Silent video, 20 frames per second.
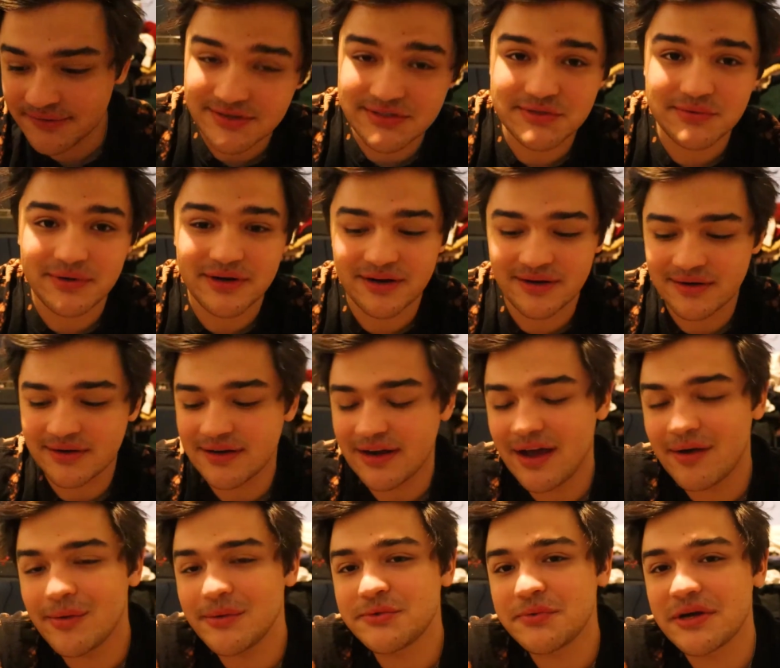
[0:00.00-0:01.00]
I swear.
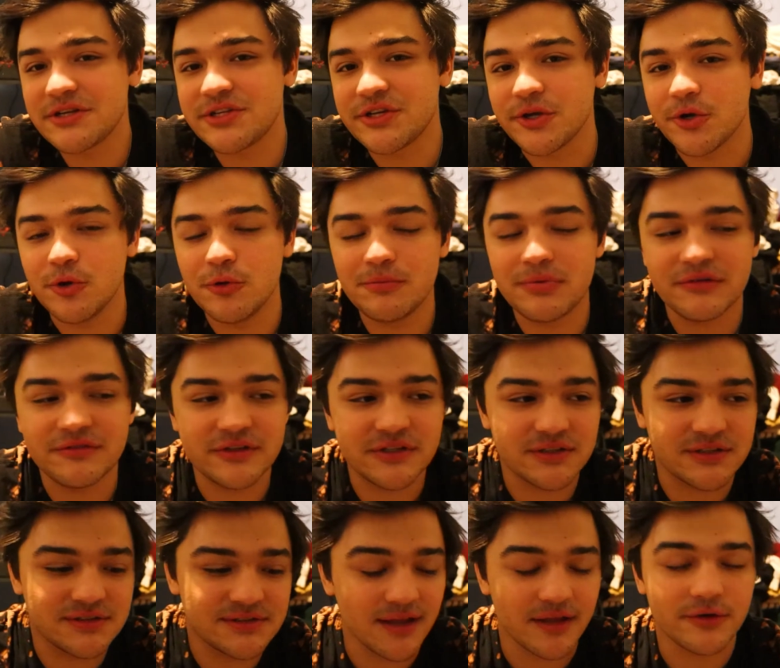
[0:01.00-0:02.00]
I was watching
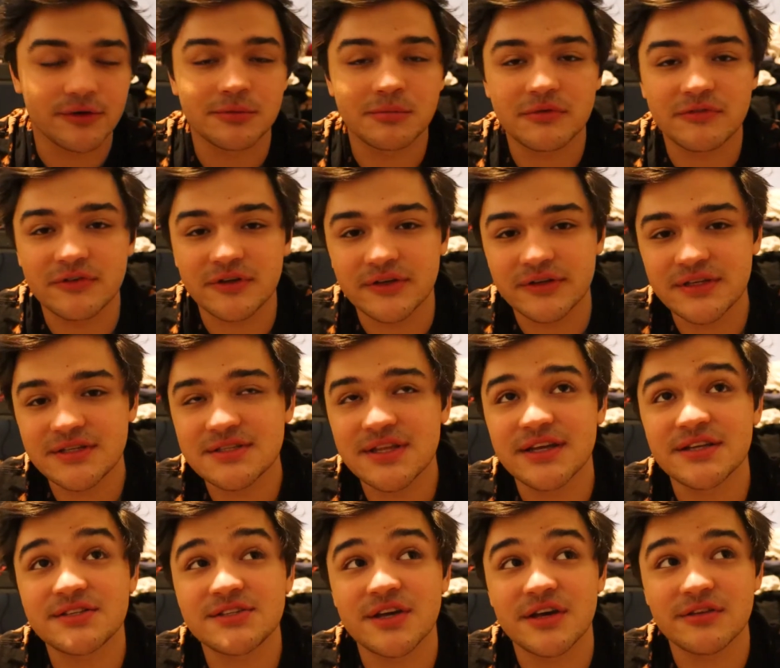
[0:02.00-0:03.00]
Oompaville. I like Oompaville. He's
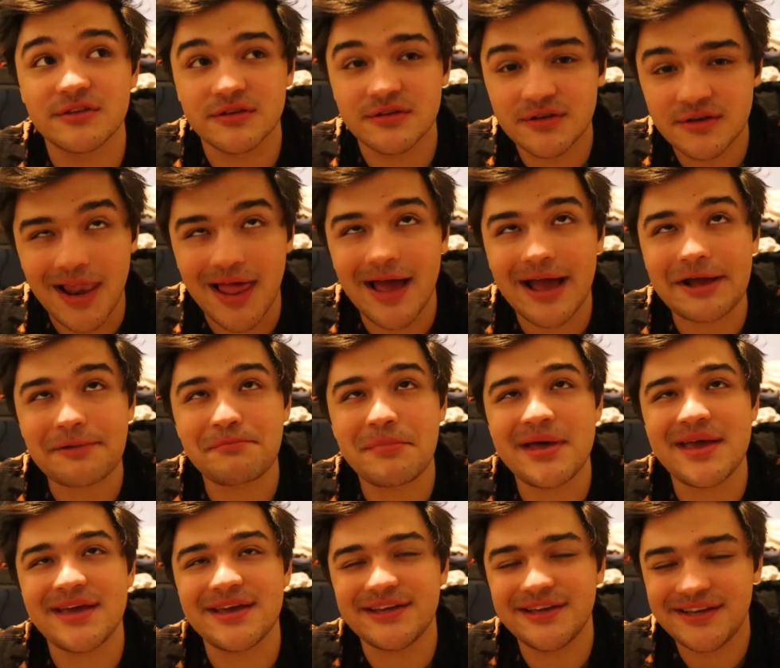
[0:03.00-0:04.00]
like Southern. Like
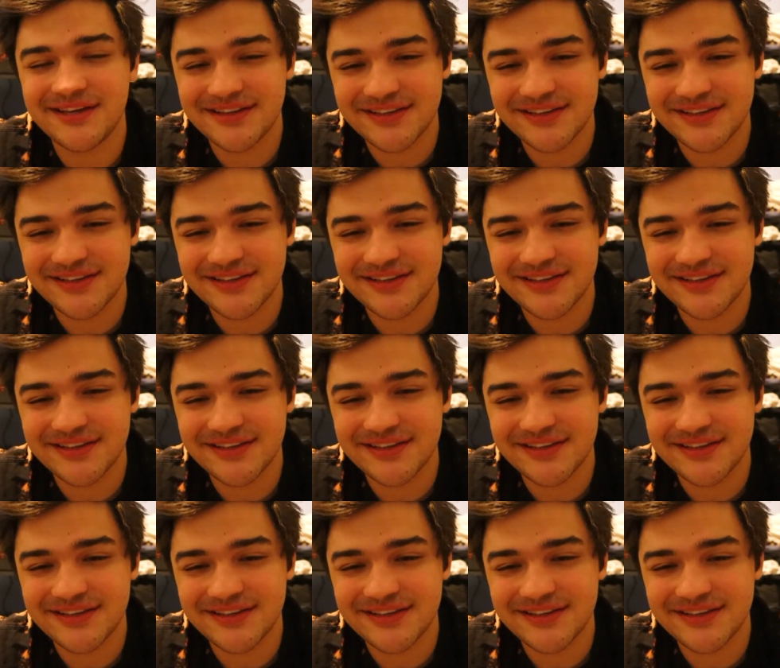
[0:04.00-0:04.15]
me.